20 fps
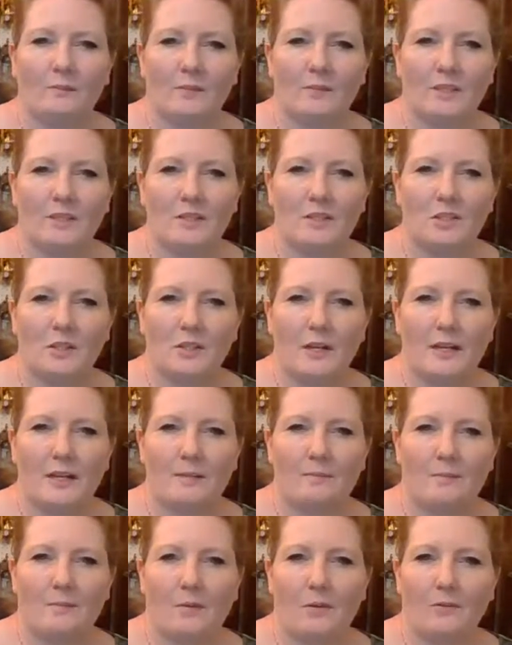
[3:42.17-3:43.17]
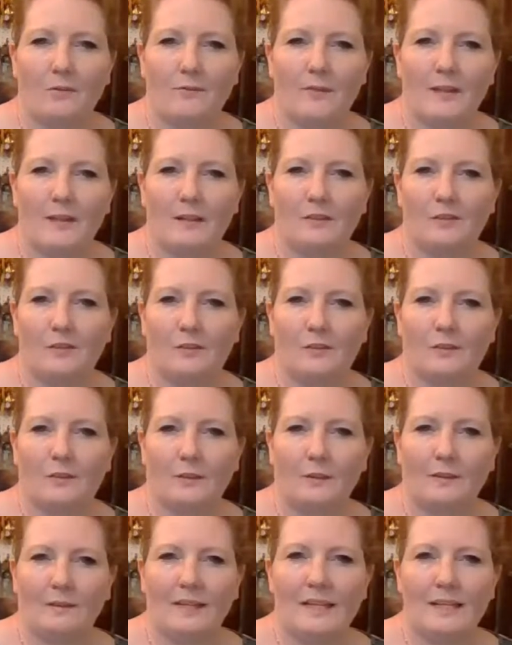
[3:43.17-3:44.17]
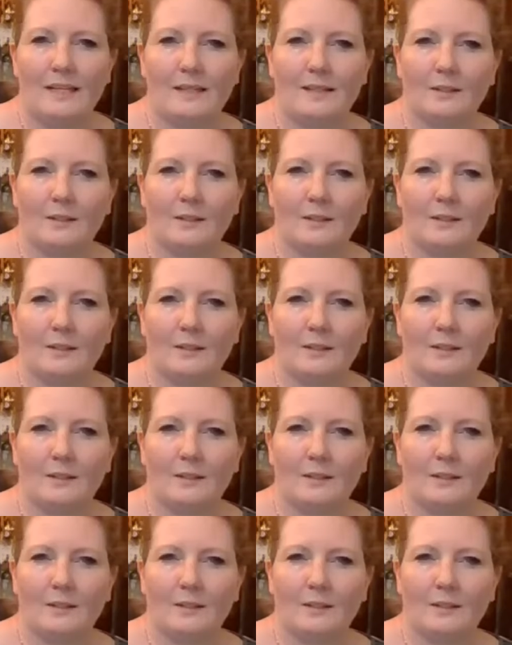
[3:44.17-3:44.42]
I'm going to try to move these through the light